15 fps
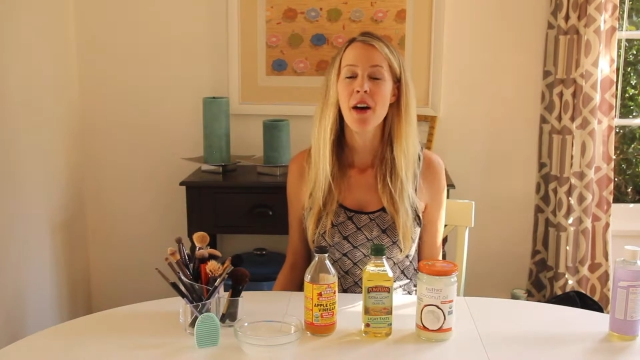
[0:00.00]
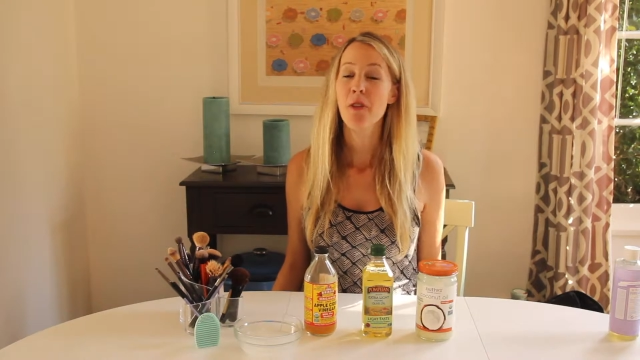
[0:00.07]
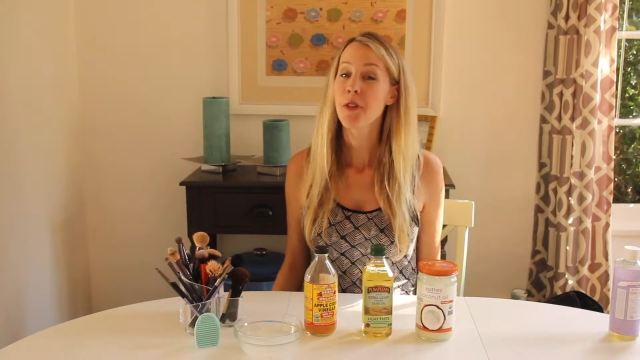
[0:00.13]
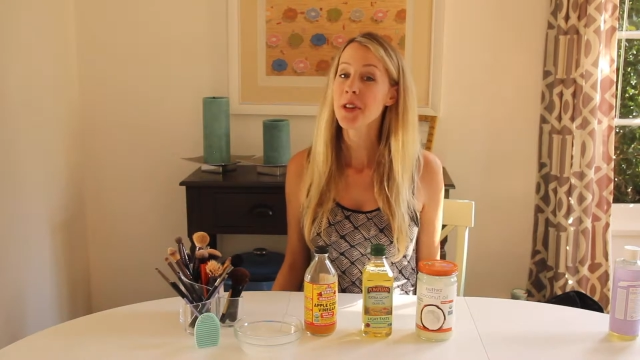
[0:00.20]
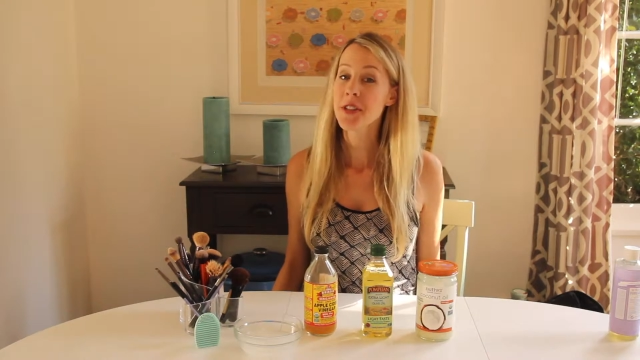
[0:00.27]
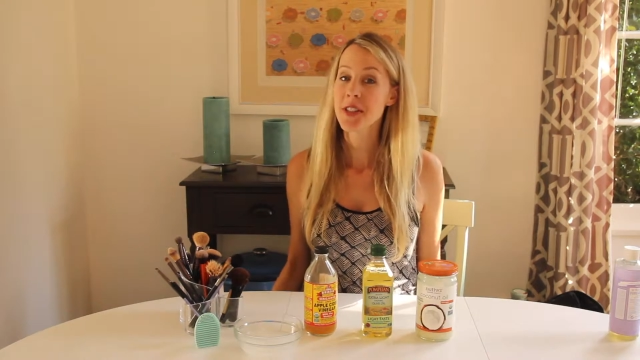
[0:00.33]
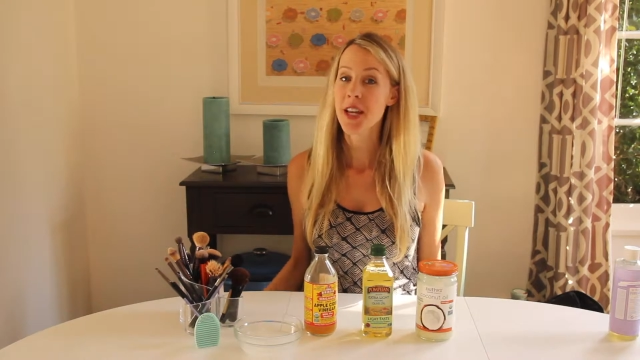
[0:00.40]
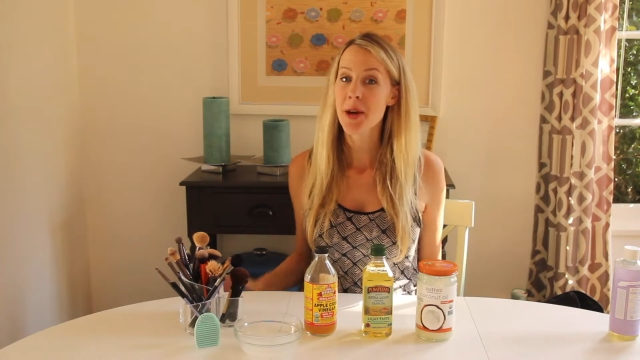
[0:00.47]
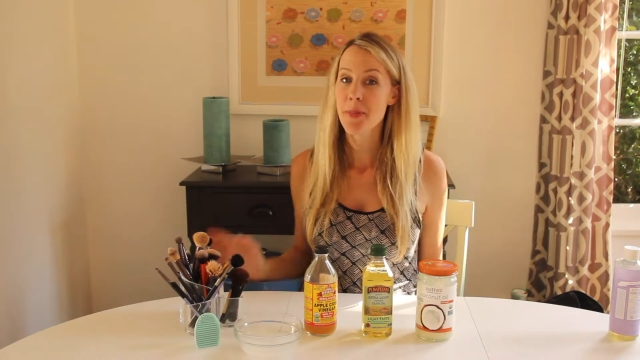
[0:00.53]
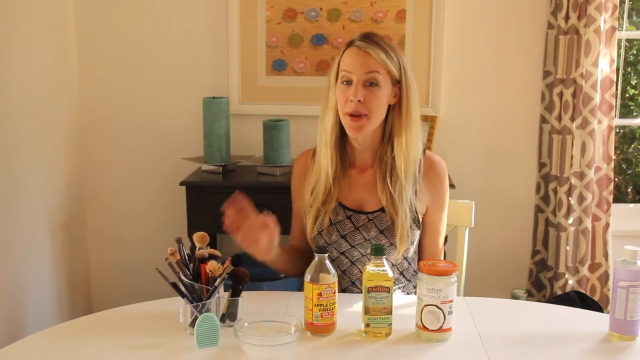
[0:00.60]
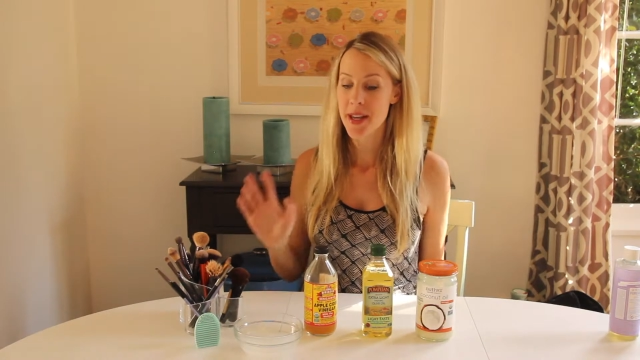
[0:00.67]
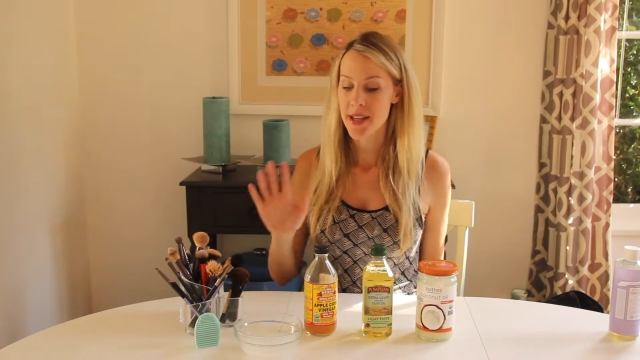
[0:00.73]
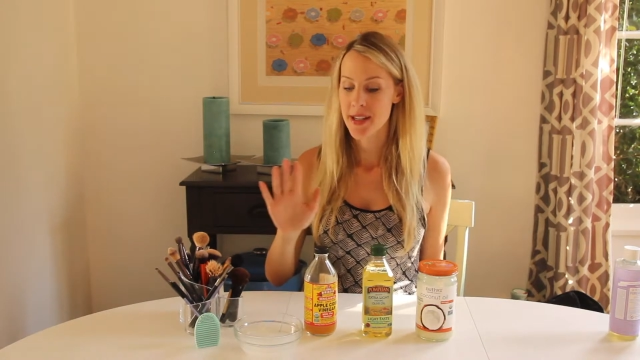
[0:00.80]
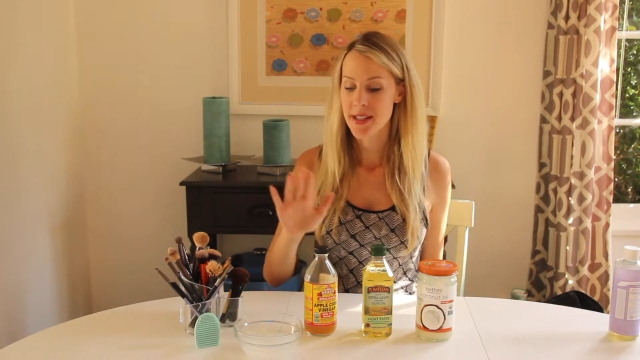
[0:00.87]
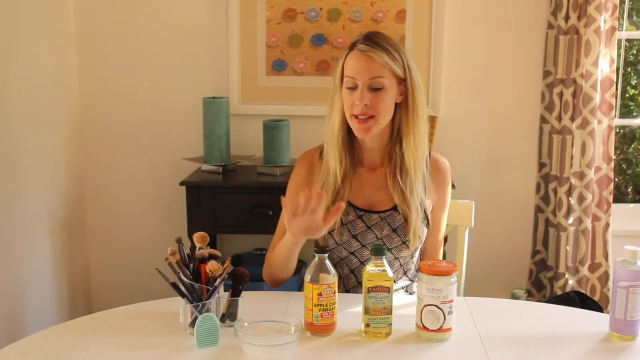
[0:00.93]
First
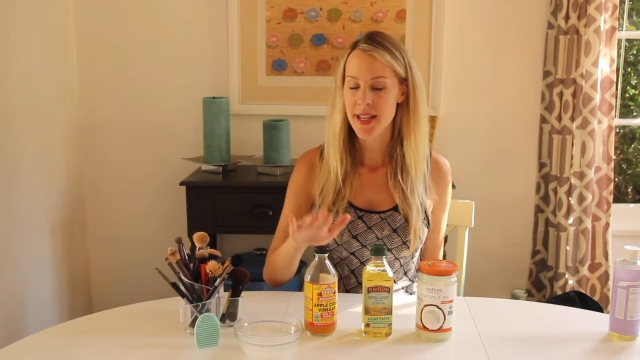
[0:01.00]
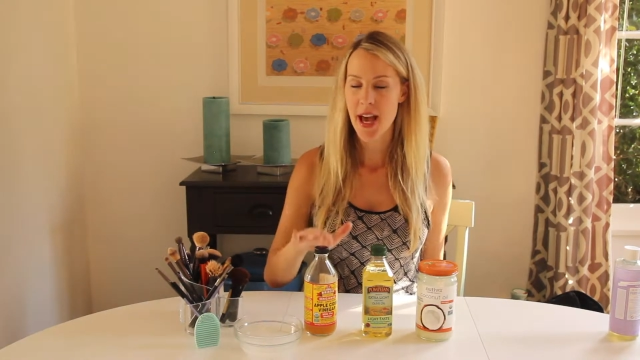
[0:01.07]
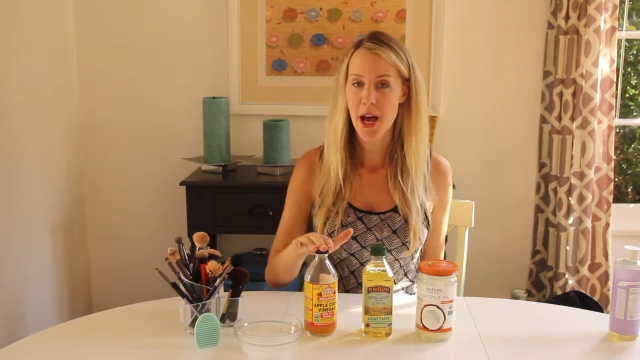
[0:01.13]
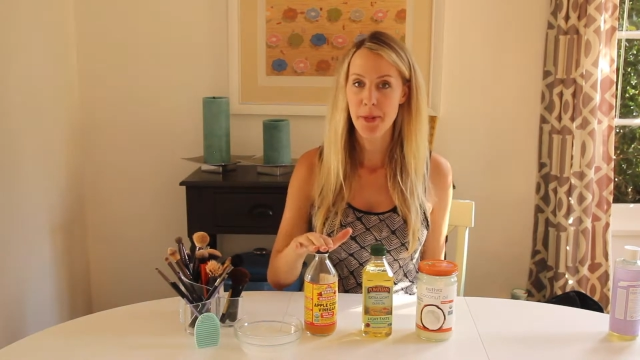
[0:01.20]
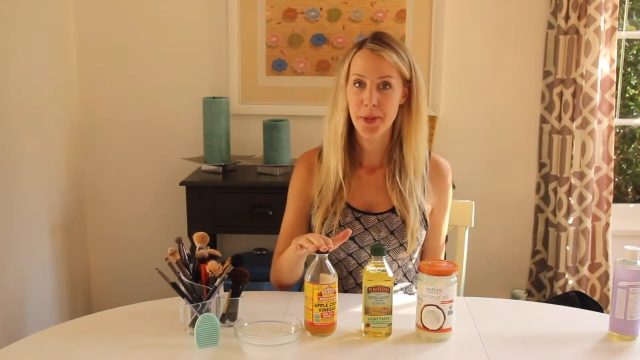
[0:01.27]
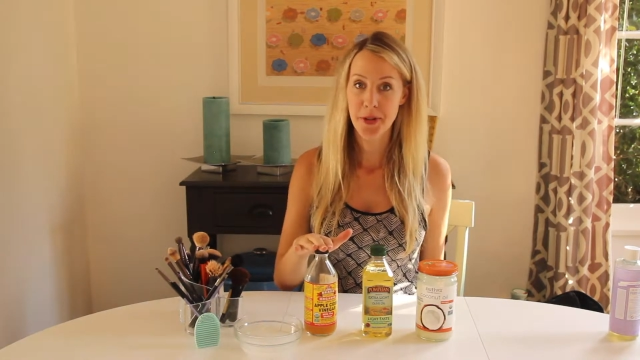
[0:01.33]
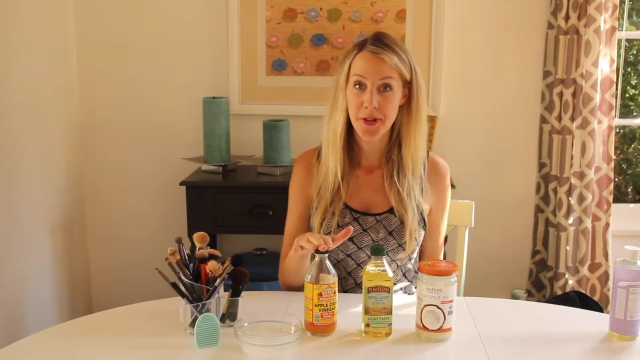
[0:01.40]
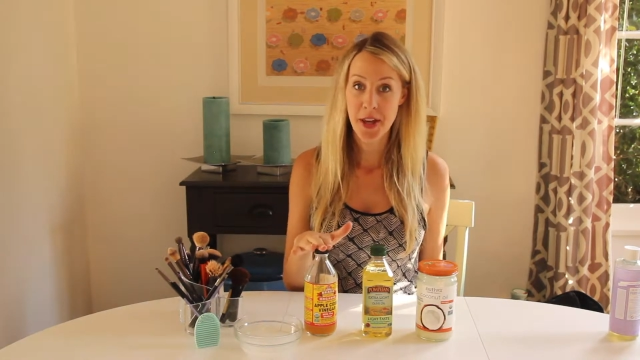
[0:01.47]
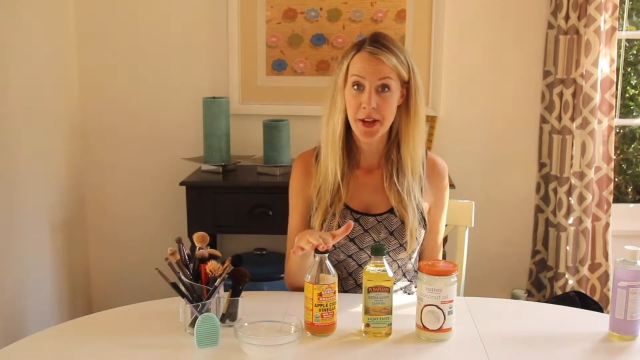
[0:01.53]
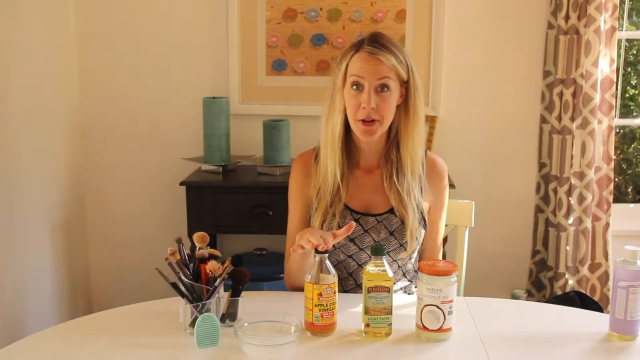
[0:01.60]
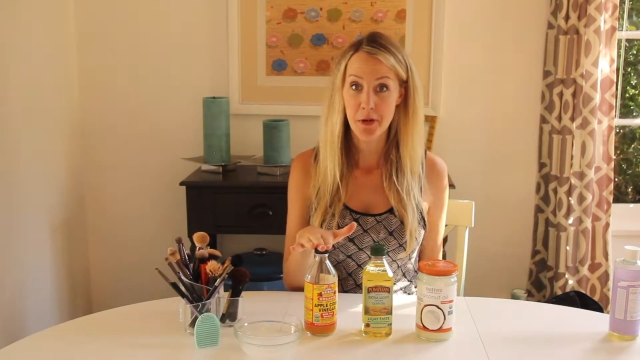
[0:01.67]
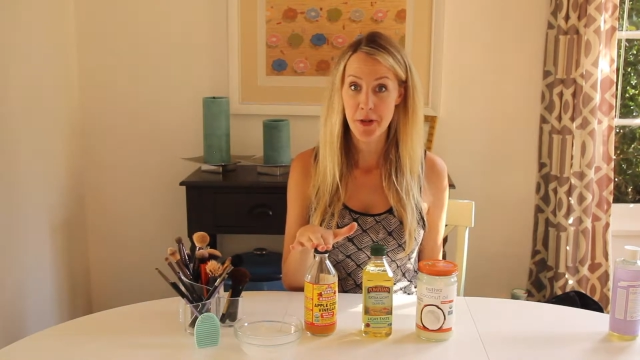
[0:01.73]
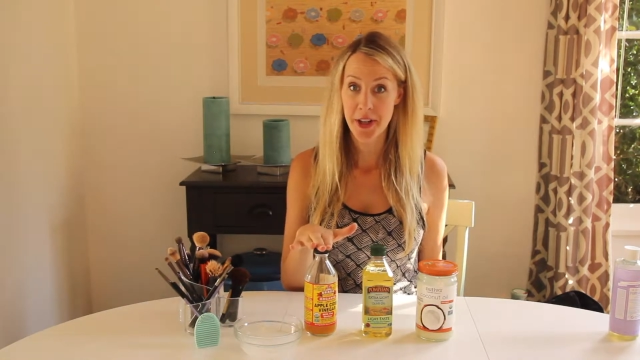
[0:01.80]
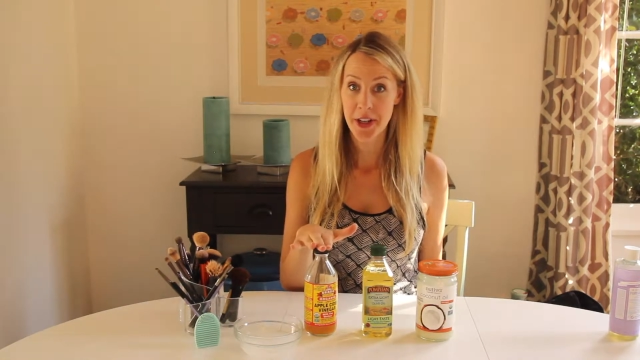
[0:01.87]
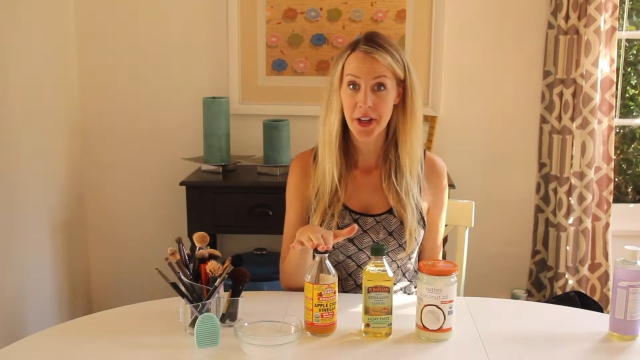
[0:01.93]
up is apple
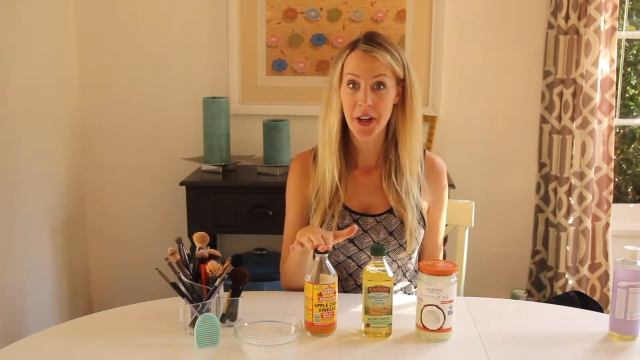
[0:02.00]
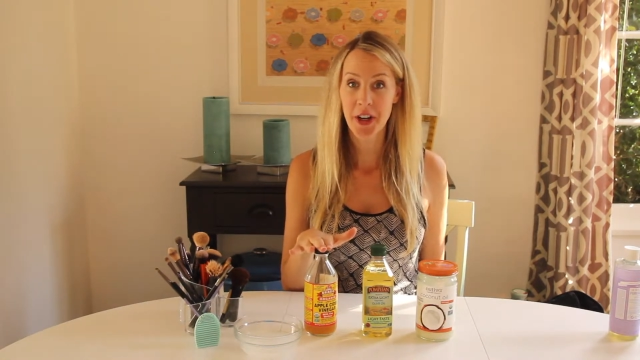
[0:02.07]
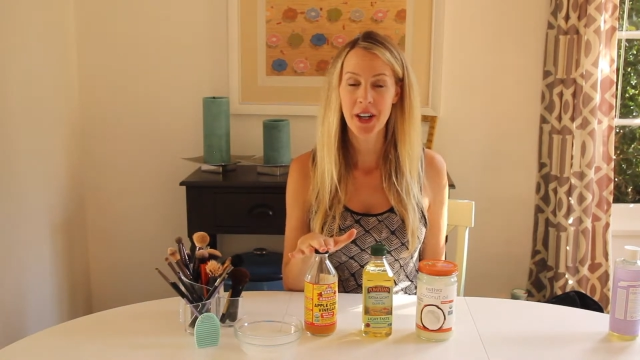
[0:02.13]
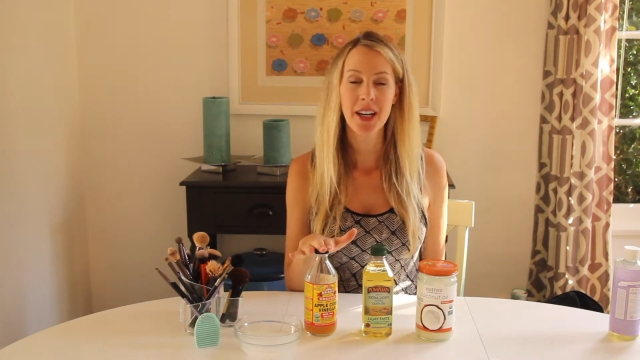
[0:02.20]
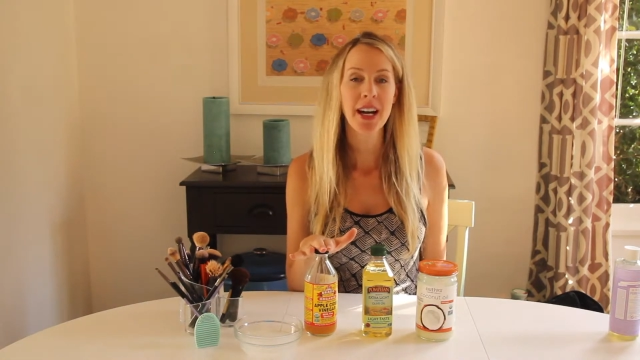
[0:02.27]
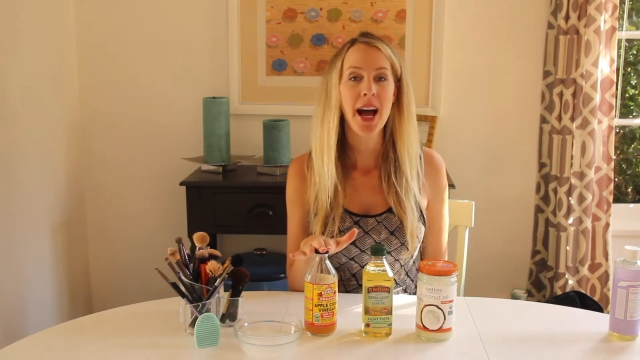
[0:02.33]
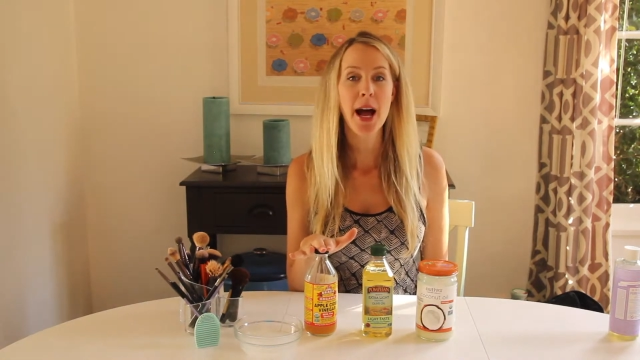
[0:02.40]
cider vinegar.